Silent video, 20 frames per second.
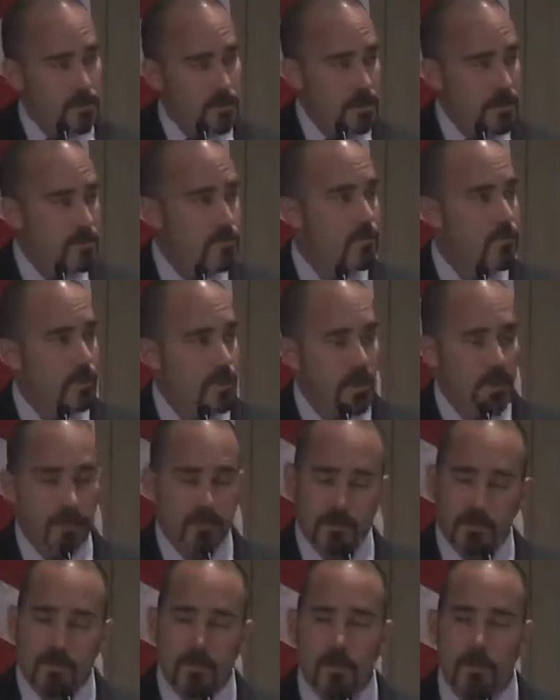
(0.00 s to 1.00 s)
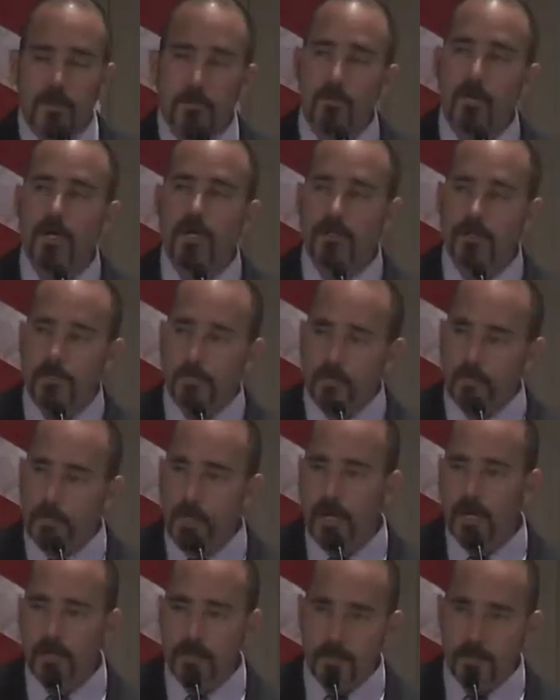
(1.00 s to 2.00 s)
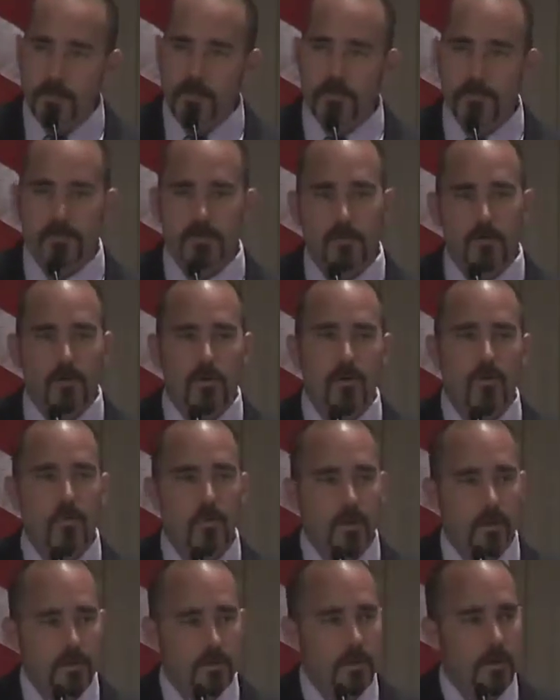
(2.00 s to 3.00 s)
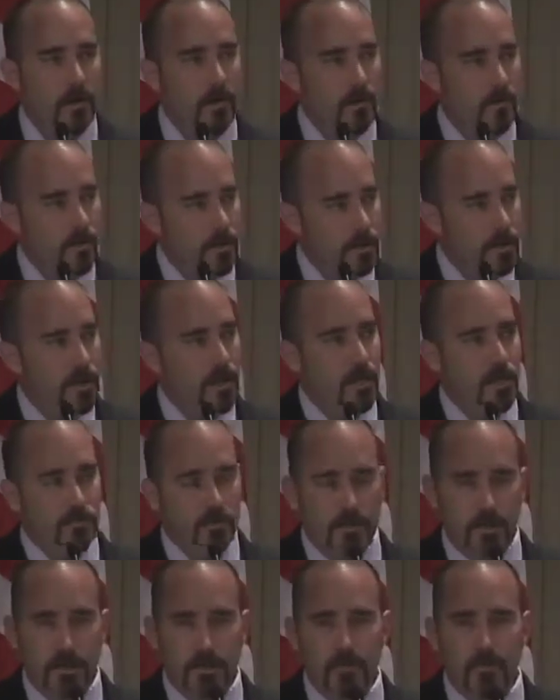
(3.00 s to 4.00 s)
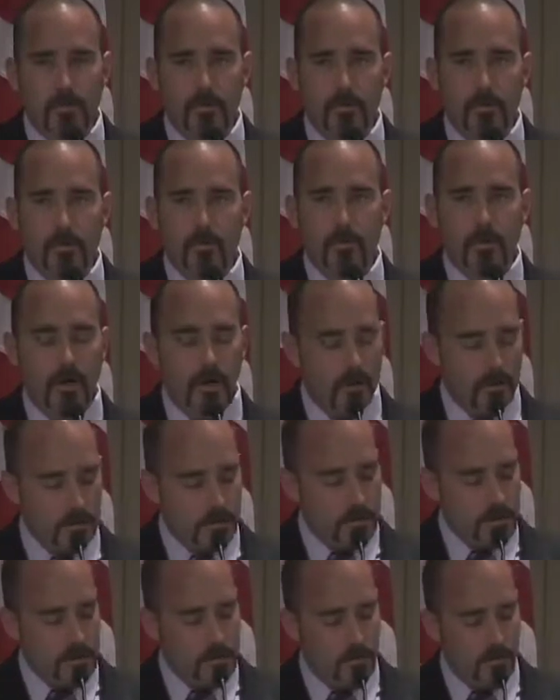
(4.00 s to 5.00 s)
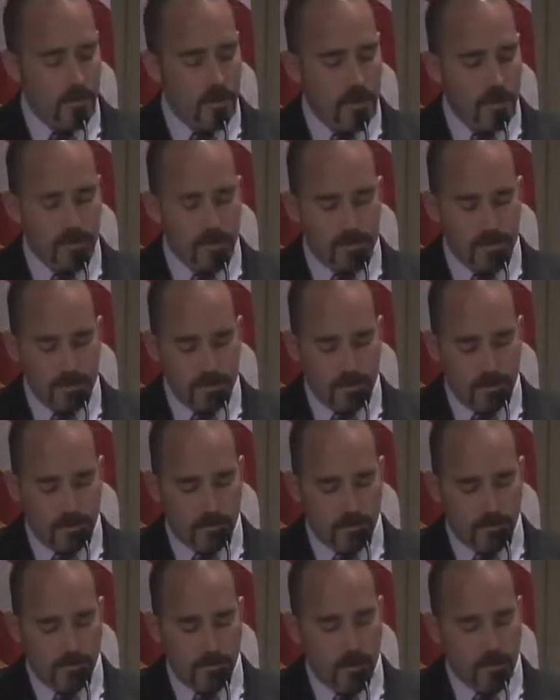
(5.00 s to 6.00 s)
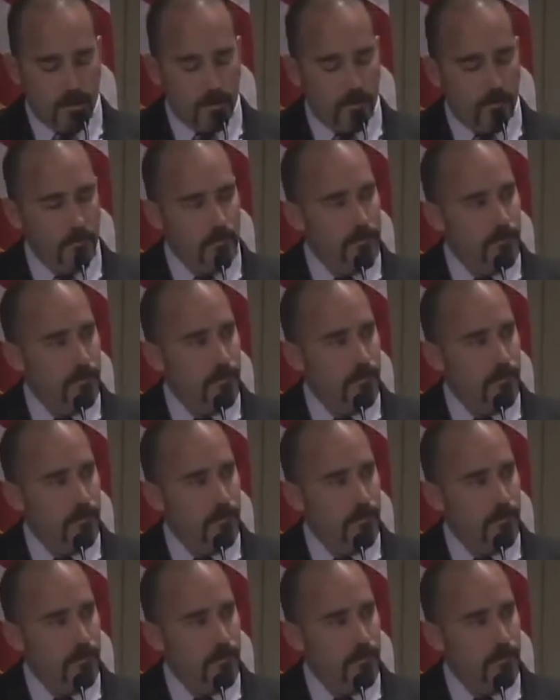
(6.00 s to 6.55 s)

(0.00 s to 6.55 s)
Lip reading: These will get us a long way. They will not get us the whole way there. Again, we need to put more policies and practices on the ground.